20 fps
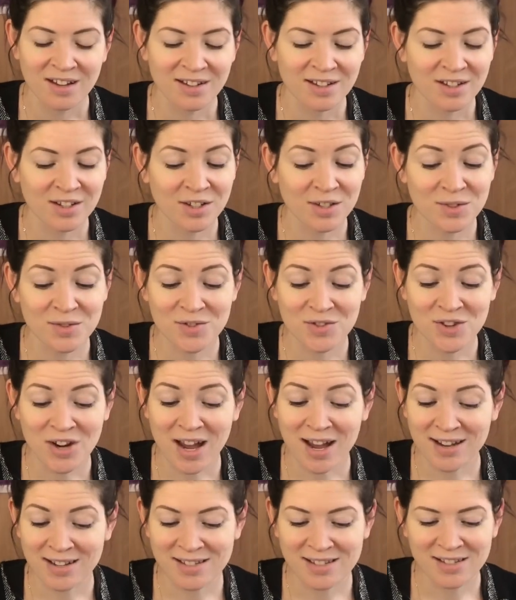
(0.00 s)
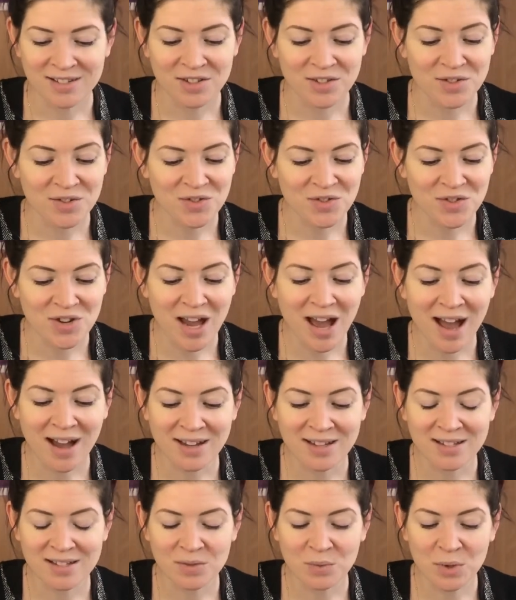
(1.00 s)
goose tracks. Goose
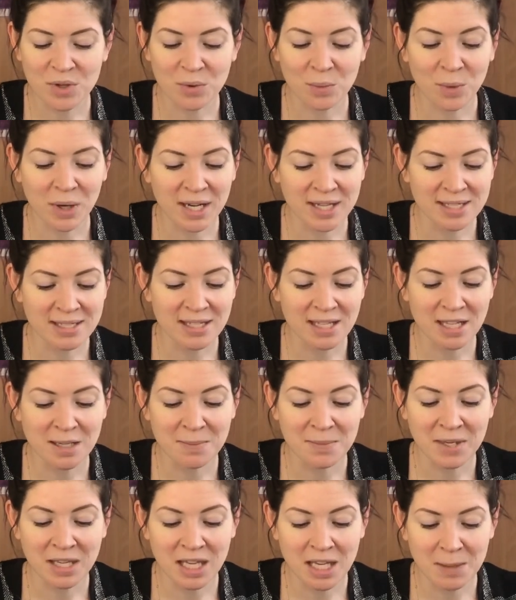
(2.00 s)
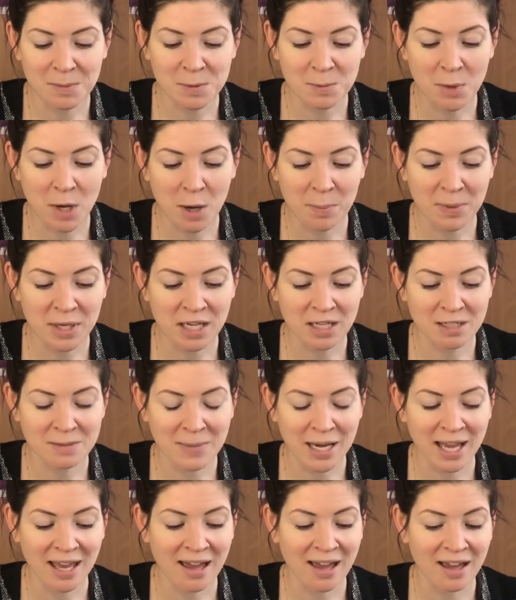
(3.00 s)
tracks with a Y seam keeps popping into
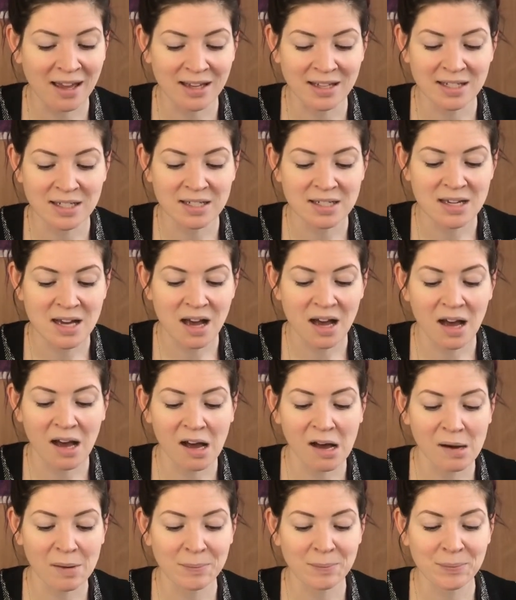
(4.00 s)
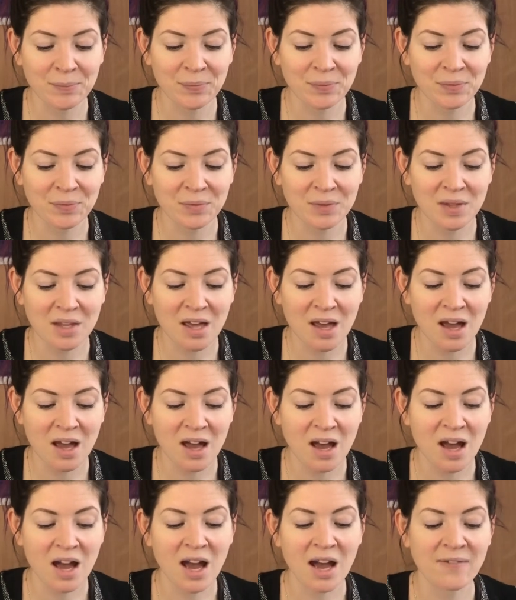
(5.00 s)
my head.
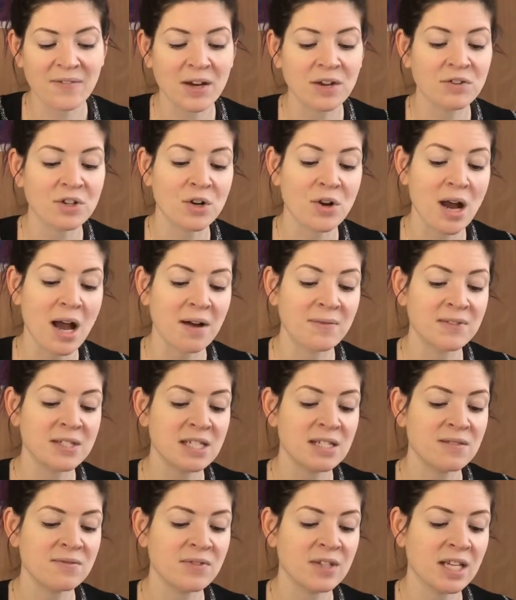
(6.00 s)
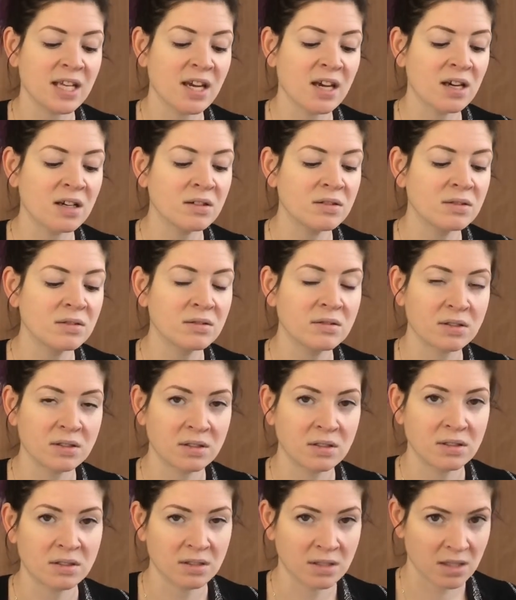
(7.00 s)
I found a crafty video,
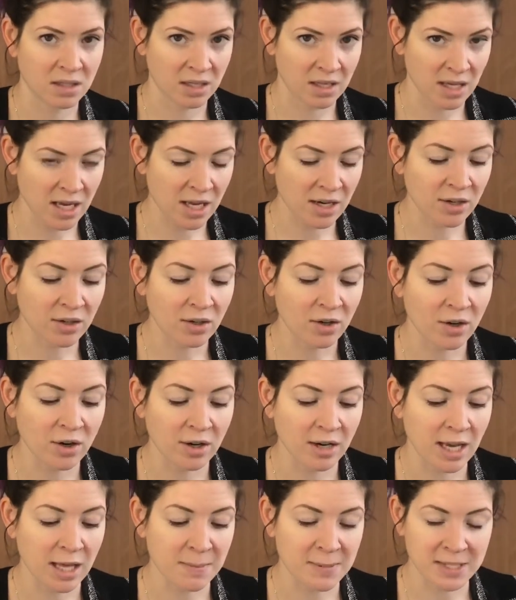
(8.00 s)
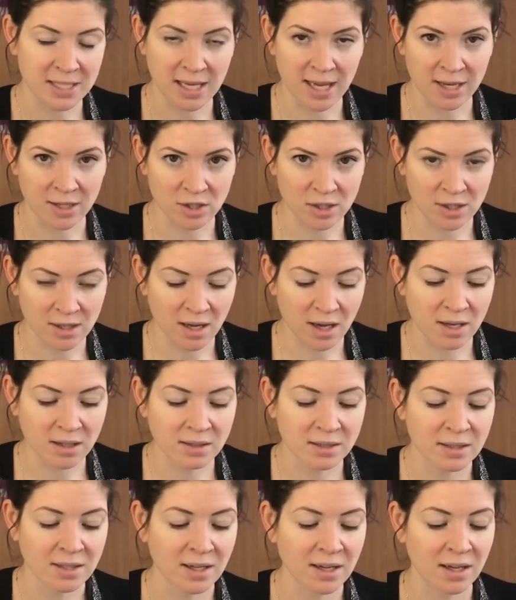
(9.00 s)
and her name is Angela,
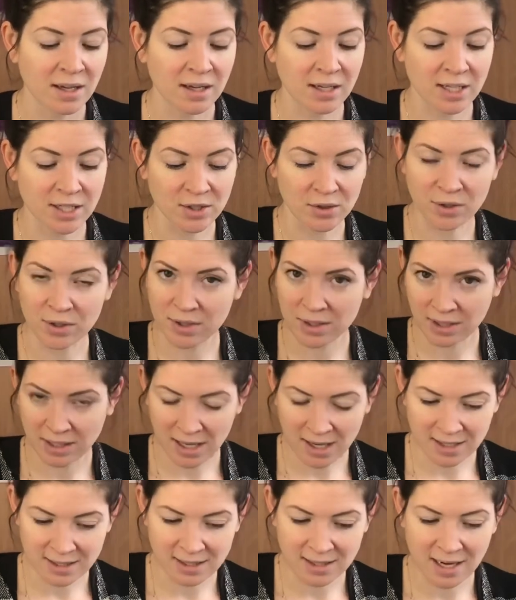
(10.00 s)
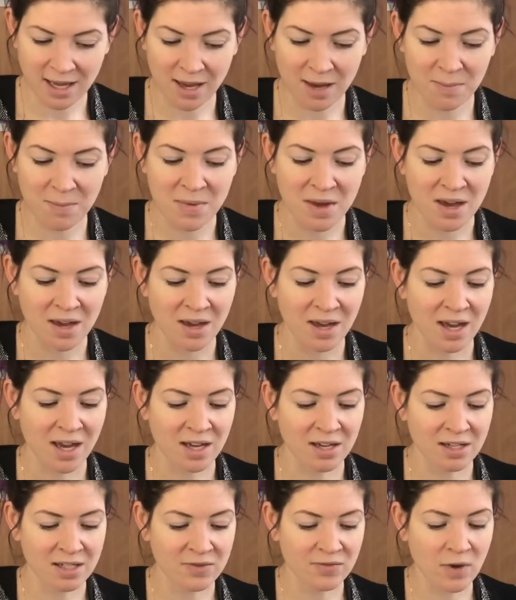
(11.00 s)
and I don't know her last name,
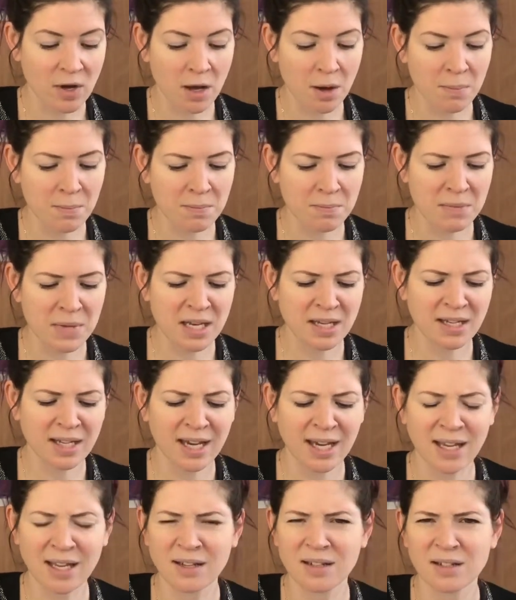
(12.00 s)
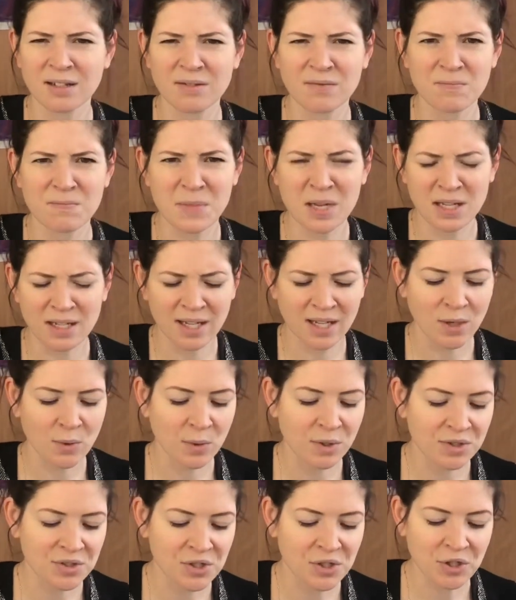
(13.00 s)
and it's from Midnight
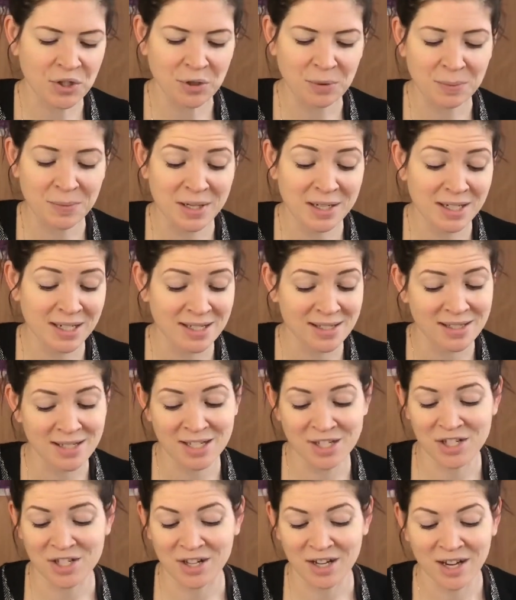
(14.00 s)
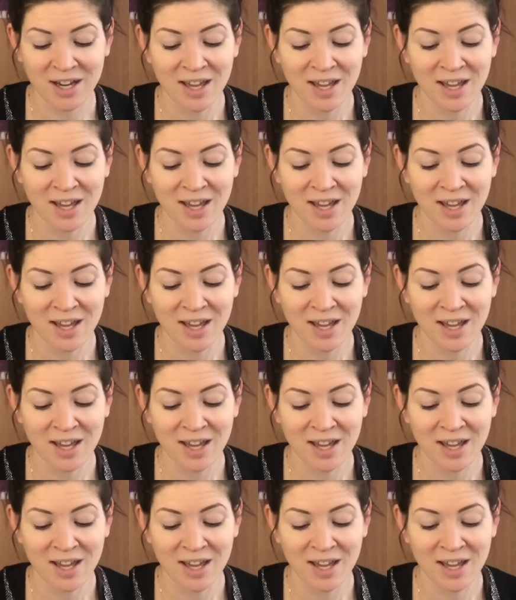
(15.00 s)
Quilter, Midnight Stitcher.